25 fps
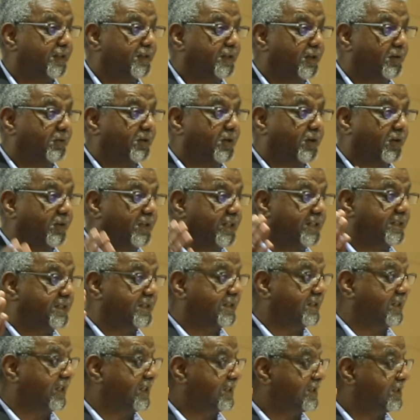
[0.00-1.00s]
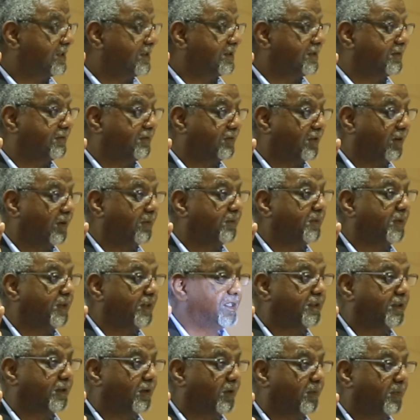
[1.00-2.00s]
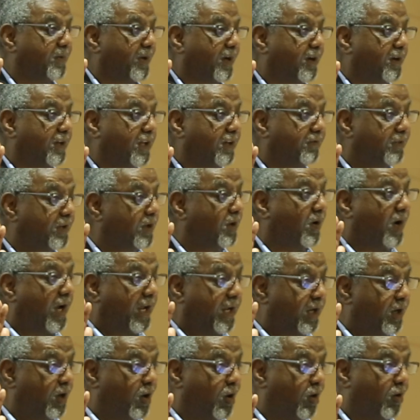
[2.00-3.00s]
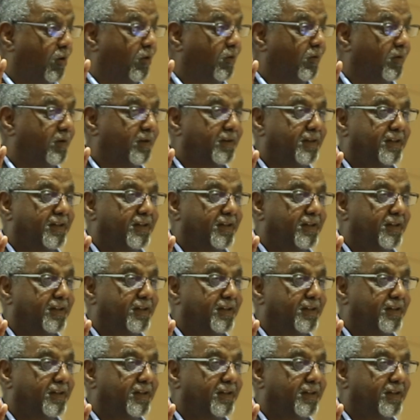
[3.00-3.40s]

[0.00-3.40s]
There were only 6 from Ethiopia. Even though I know